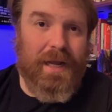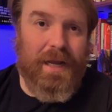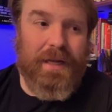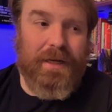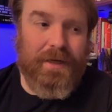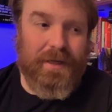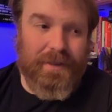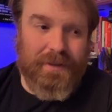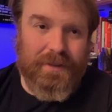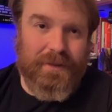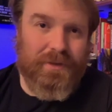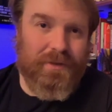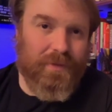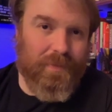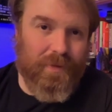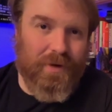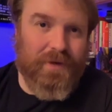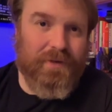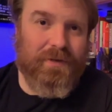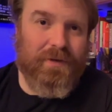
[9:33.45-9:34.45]
and I think
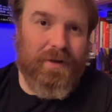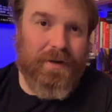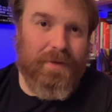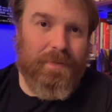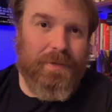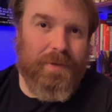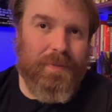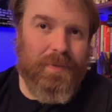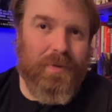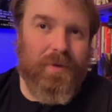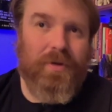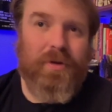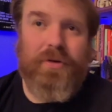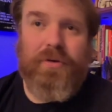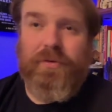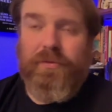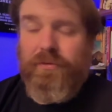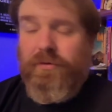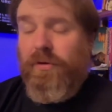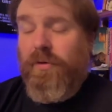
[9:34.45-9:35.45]
surprised a lot of people
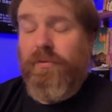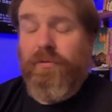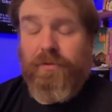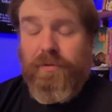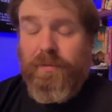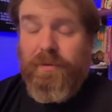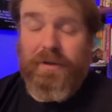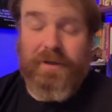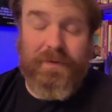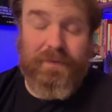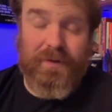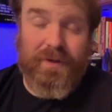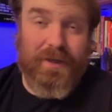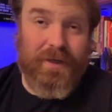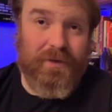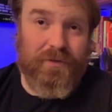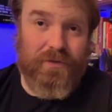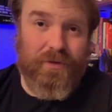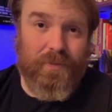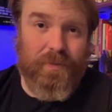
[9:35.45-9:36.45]
who don't normally even
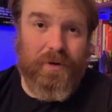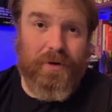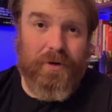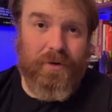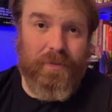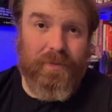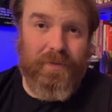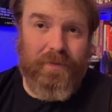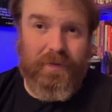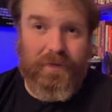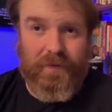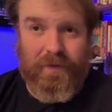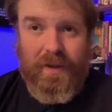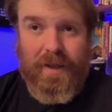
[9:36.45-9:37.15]
like superhero movies.